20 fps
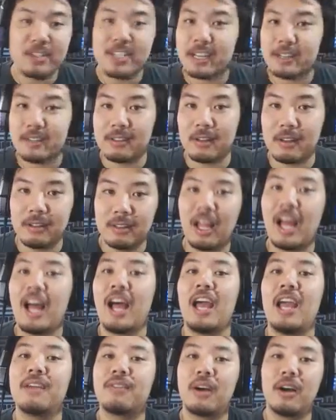or check us out
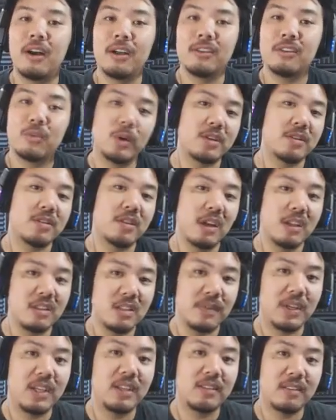live on
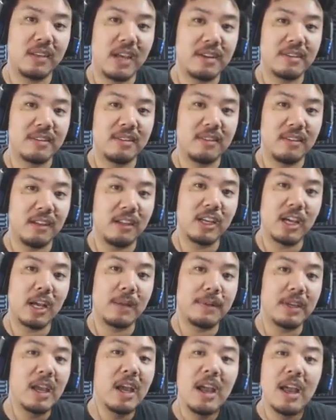twitch.tv slash
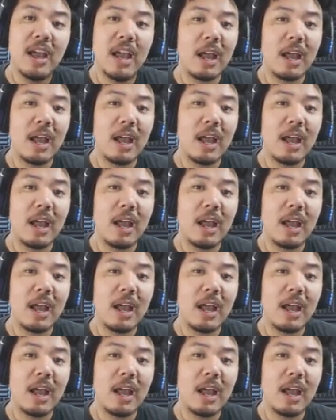Zeenigami.